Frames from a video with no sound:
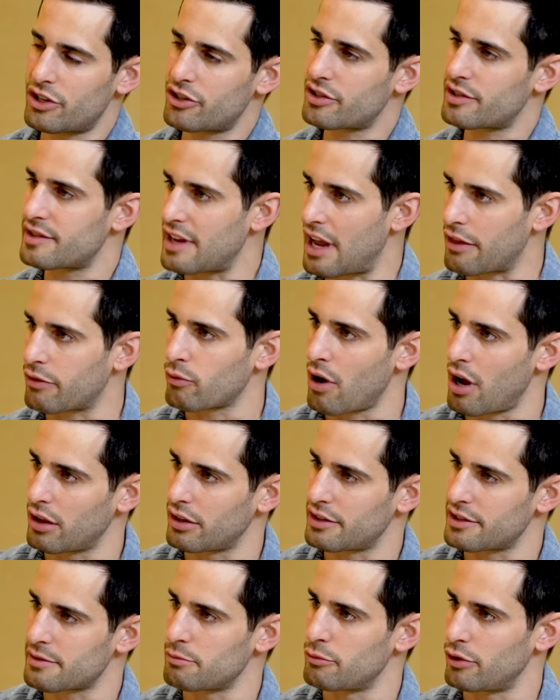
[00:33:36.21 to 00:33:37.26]
which seth
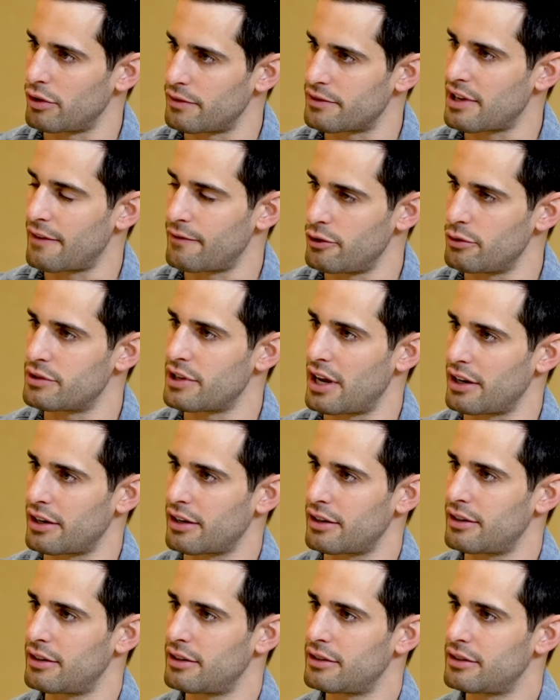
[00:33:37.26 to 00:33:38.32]
rollins moves have you
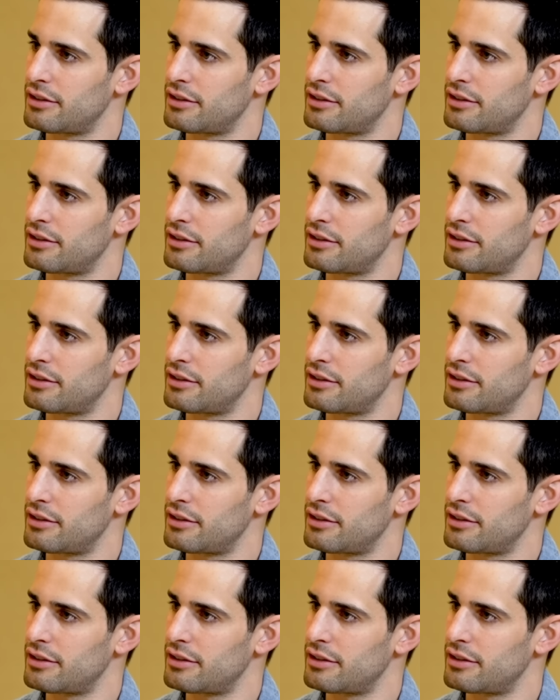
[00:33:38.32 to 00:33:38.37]
taken